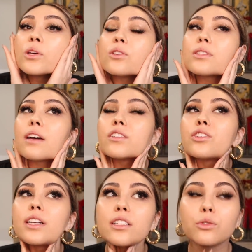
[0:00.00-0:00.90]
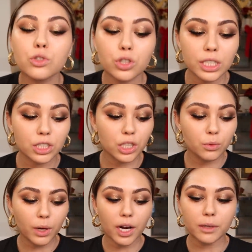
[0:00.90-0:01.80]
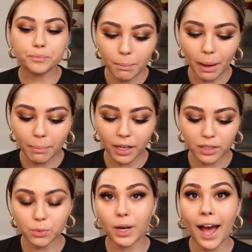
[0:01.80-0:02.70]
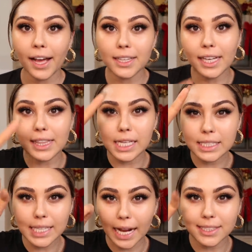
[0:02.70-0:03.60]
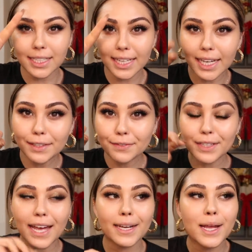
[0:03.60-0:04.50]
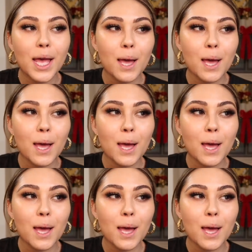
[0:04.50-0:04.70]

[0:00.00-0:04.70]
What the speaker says: We used to have a tradition where my parents would hide like the Santa gift and